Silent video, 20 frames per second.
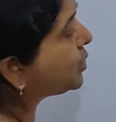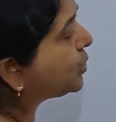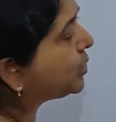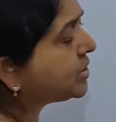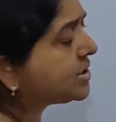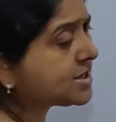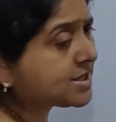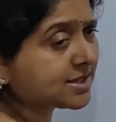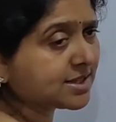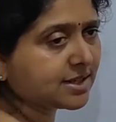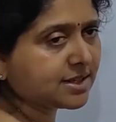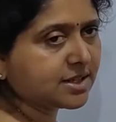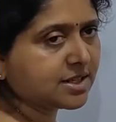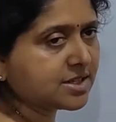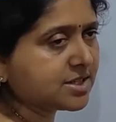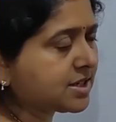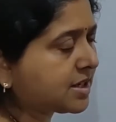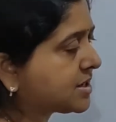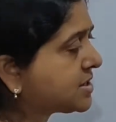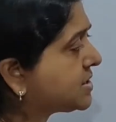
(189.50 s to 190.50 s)
2 is
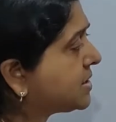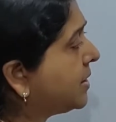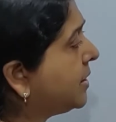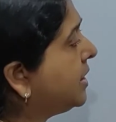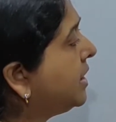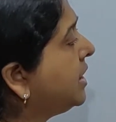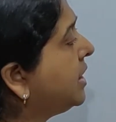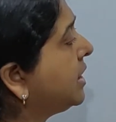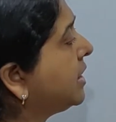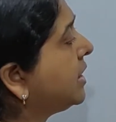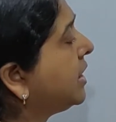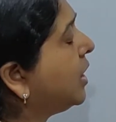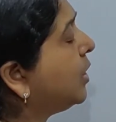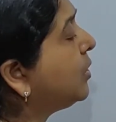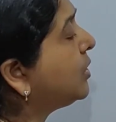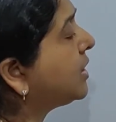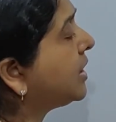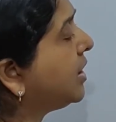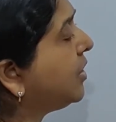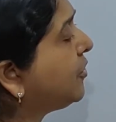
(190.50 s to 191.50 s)
36.
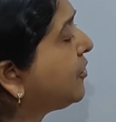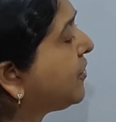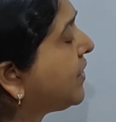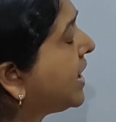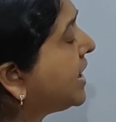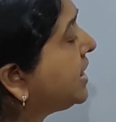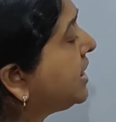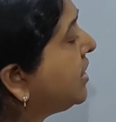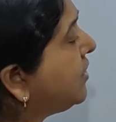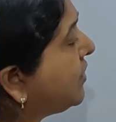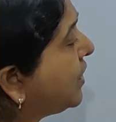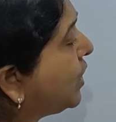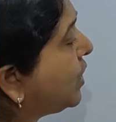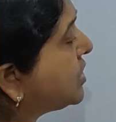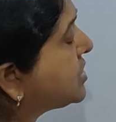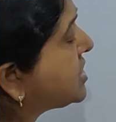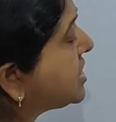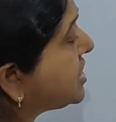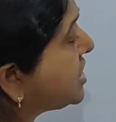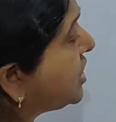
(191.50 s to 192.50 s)
Now here final
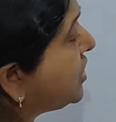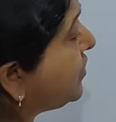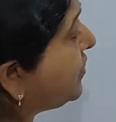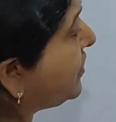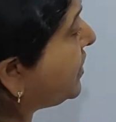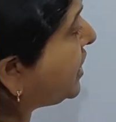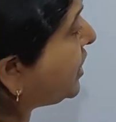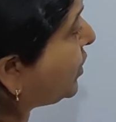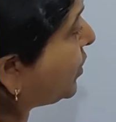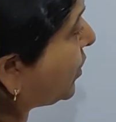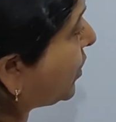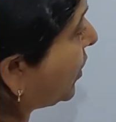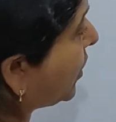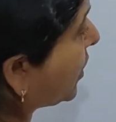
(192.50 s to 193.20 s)
velocity v you